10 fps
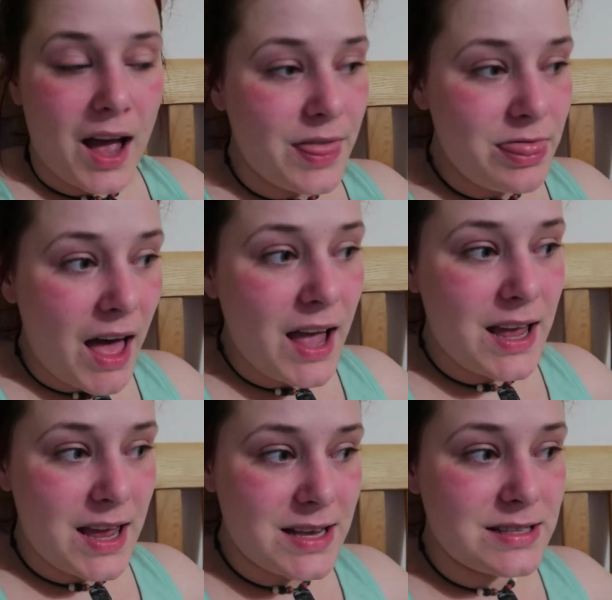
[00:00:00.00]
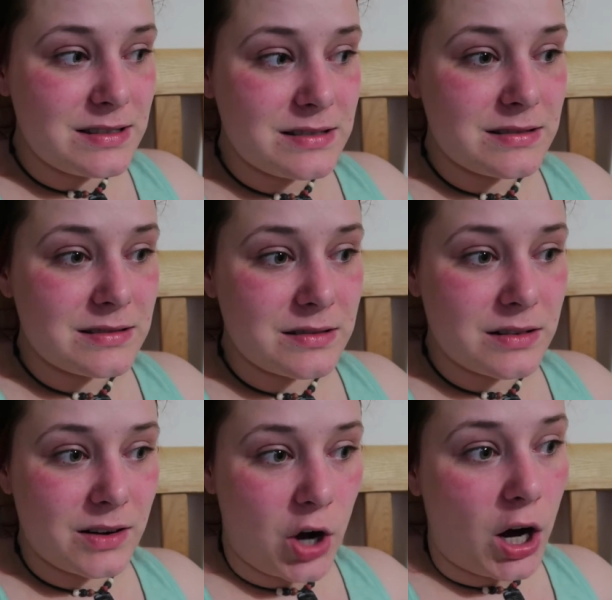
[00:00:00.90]
And that is
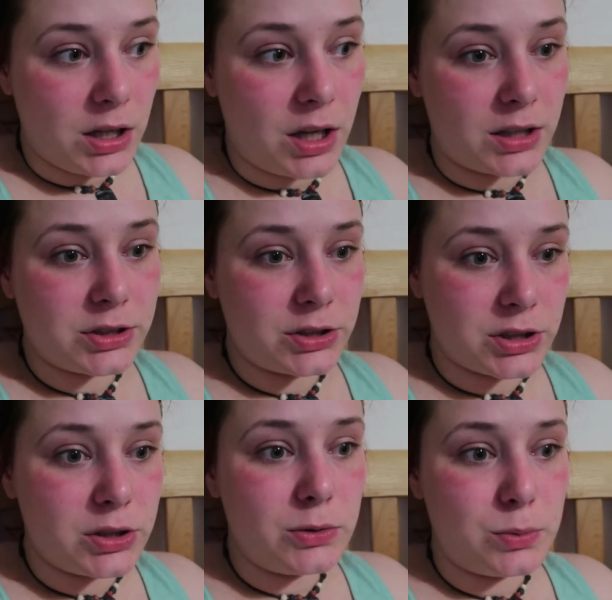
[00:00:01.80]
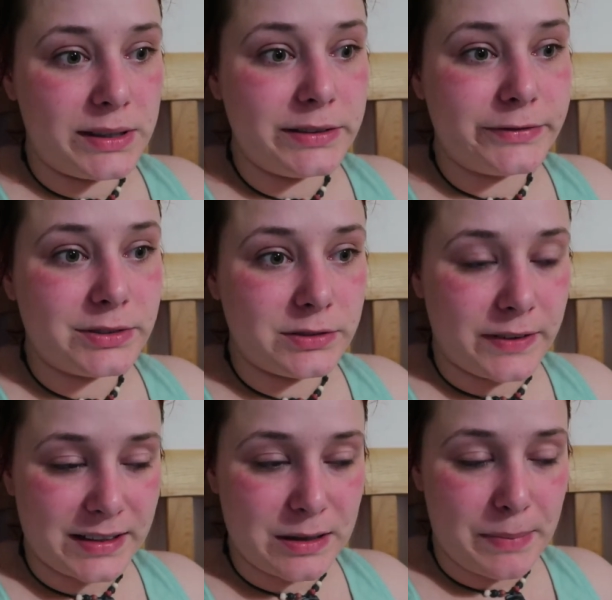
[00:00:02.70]
got a lot to do with the
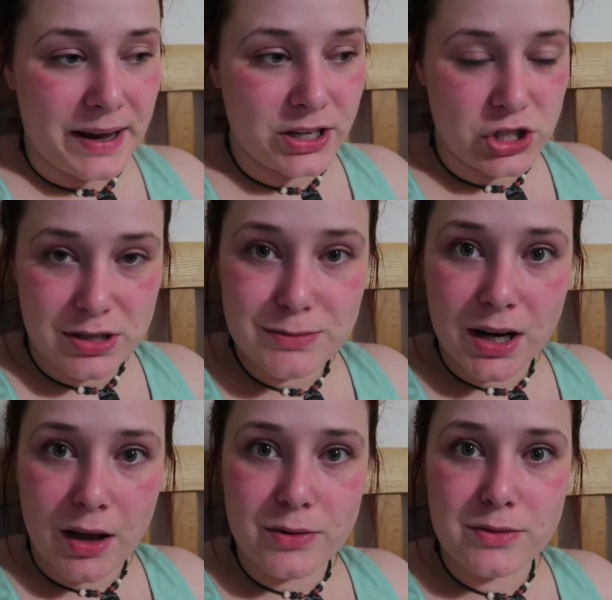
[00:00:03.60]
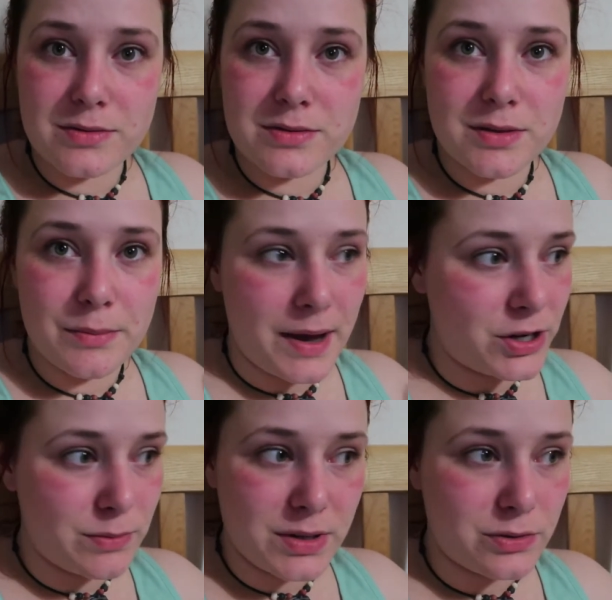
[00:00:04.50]
fact I'm buying cheap clothes, the
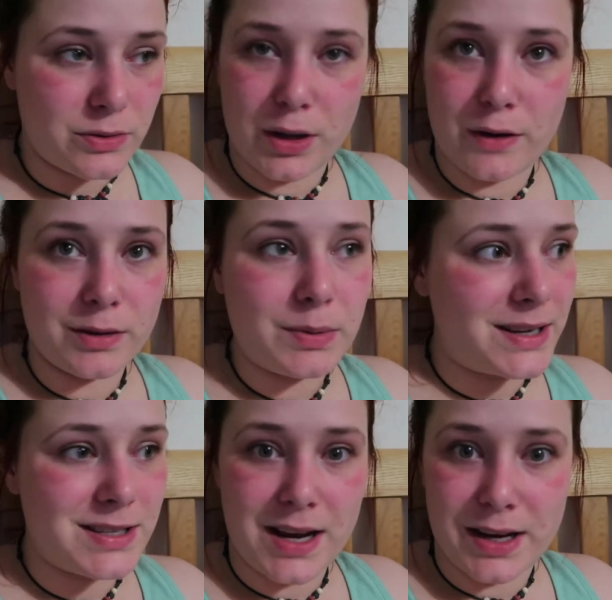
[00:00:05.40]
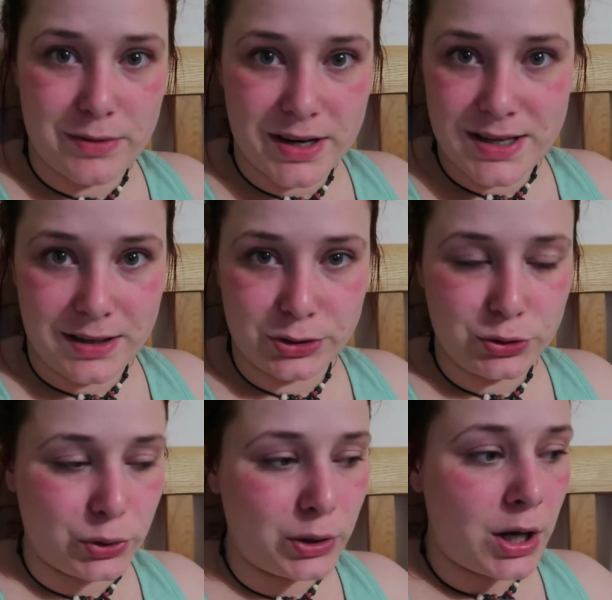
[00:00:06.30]
measurements are all over the place in any retail
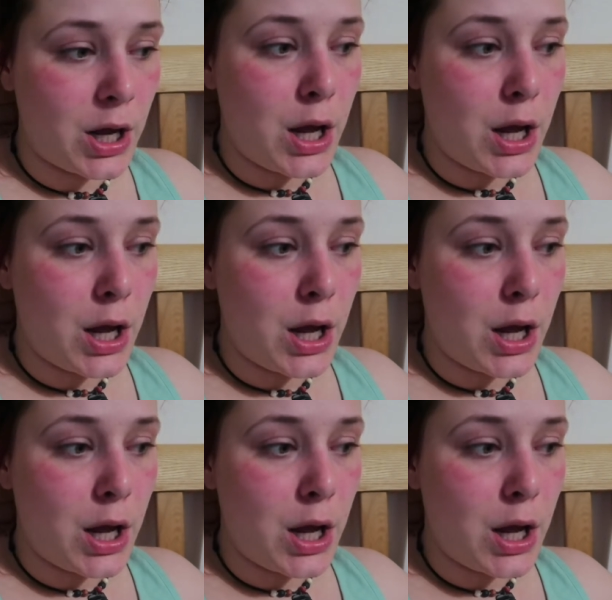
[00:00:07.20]
store.